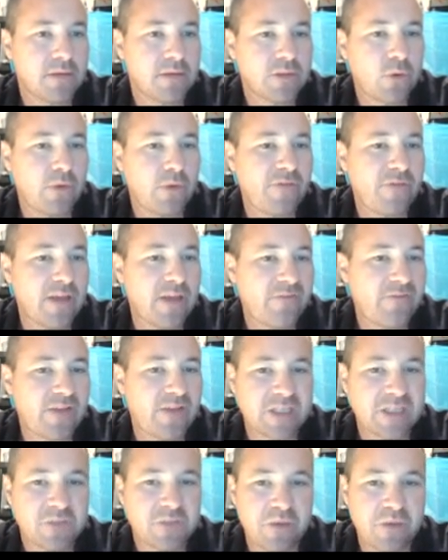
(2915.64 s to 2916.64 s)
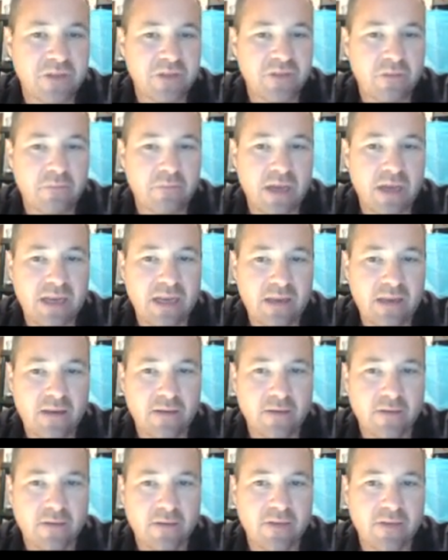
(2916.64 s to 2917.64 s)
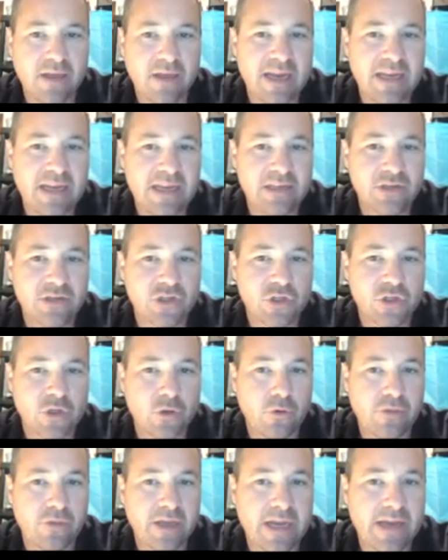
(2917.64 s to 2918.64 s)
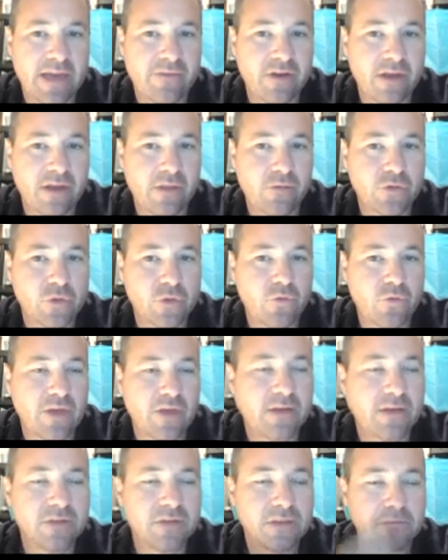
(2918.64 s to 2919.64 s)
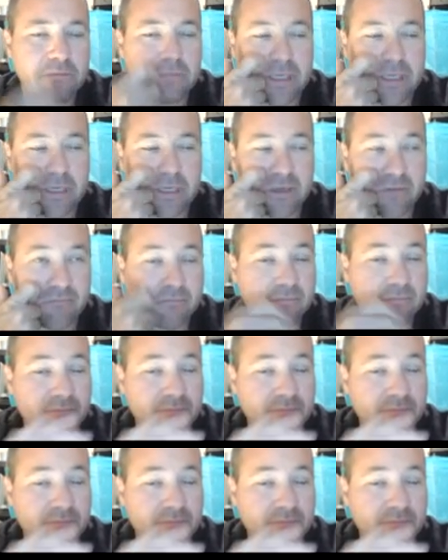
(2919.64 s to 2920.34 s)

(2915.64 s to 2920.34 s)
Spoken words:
So if I spent the money, then I need to show that I have another 2,000 being